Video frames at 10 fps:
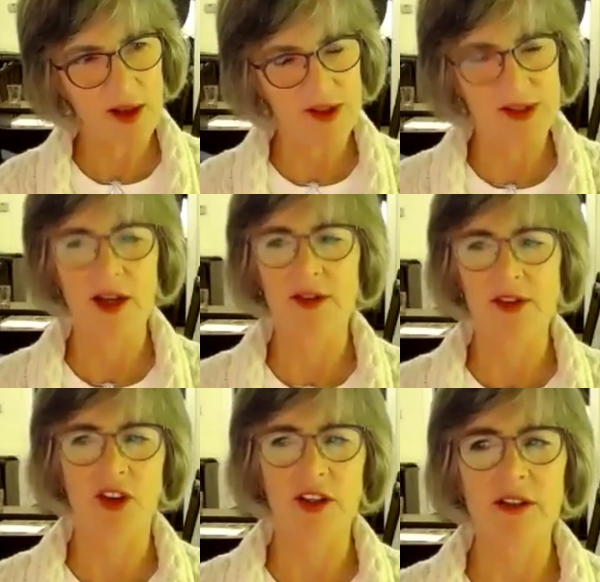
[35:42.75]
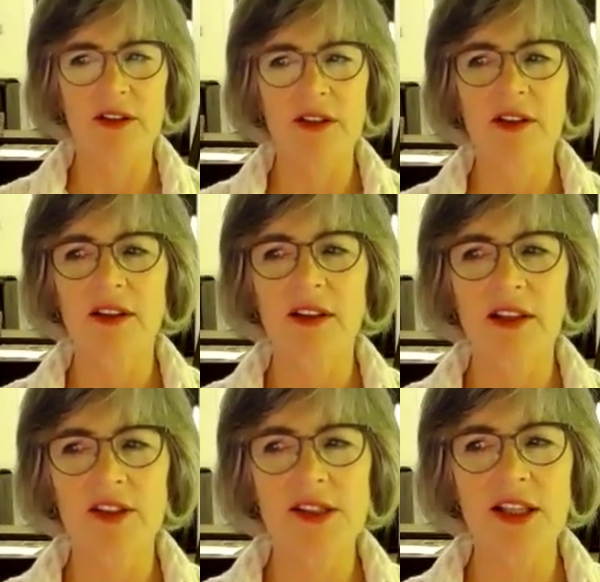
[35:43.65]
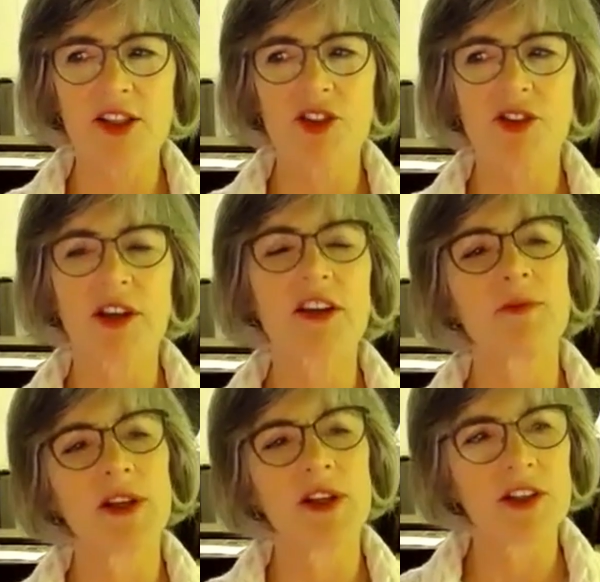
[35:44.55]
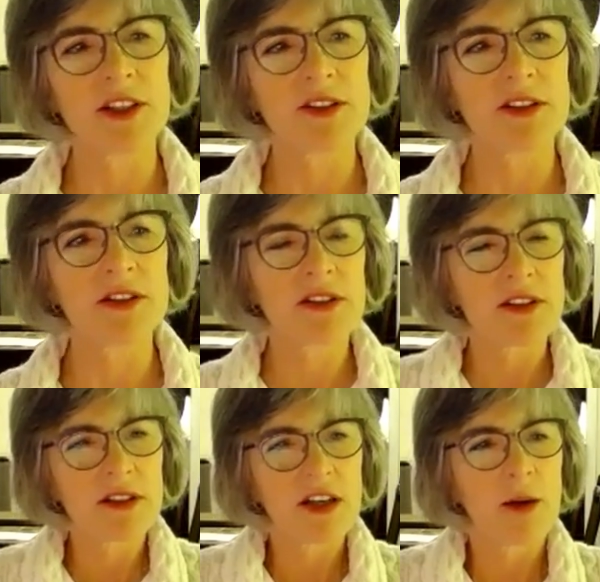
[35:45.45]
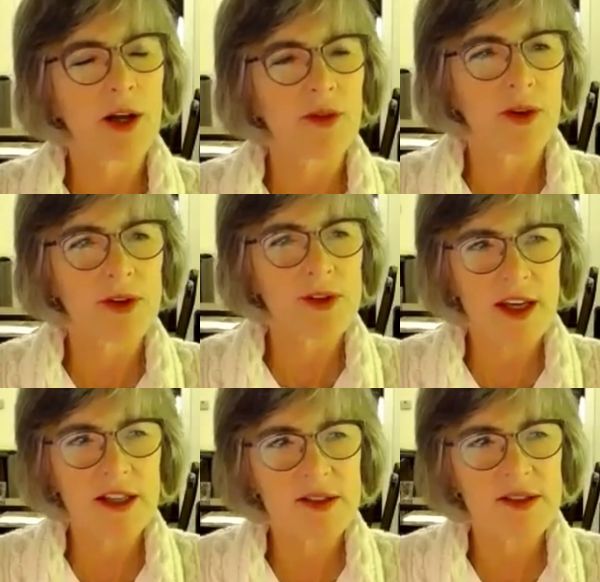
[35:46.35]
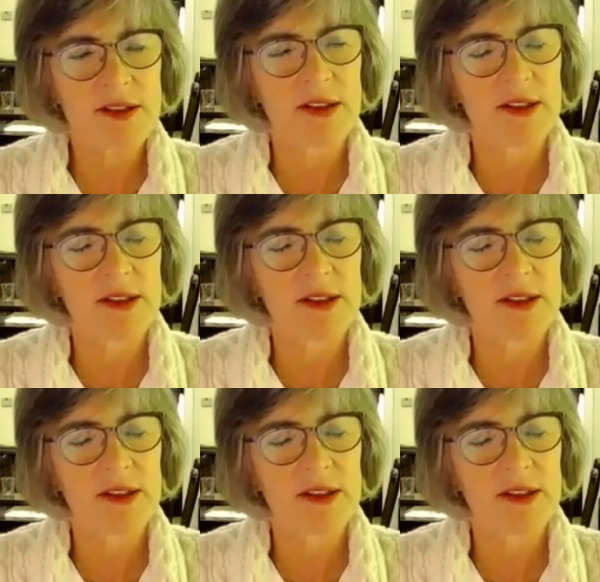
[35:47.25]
the South Australian legislation, that can be done about those ads?